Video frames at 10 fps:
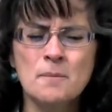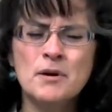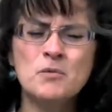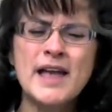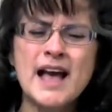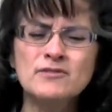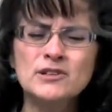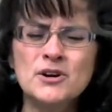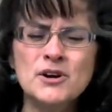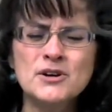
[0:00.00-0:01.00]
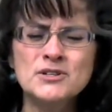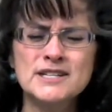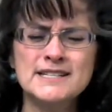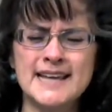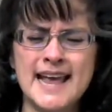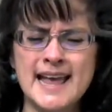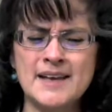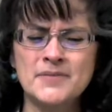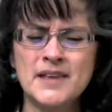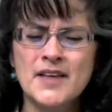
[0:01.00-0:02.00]
But we have learned today
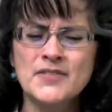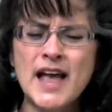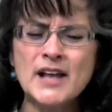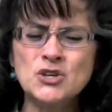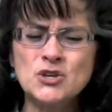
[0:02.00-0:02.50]
that